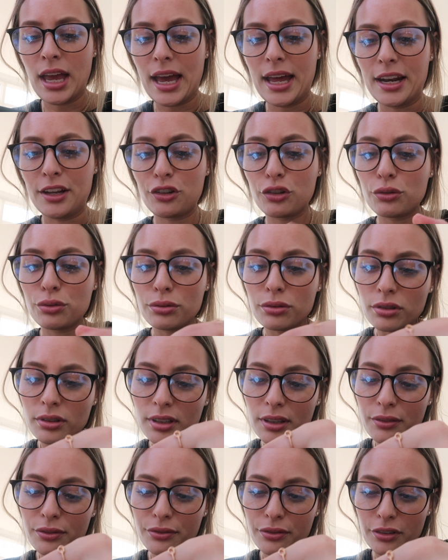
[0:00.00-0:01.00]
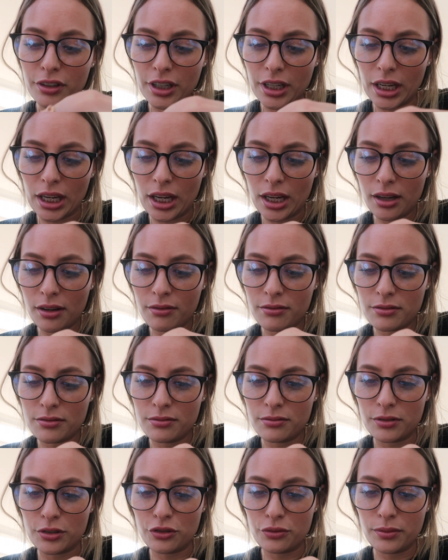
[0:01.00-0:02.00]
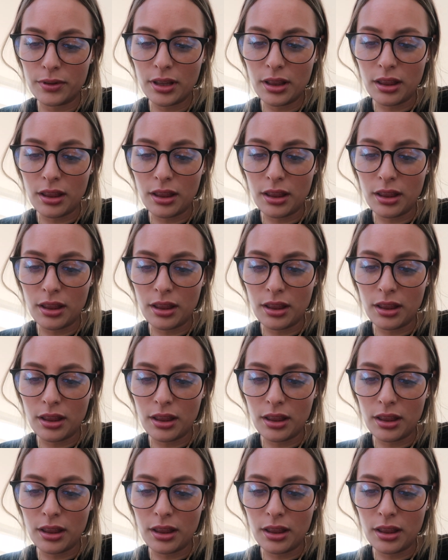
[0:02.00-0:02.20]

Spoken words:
And it's cruelty-free, which we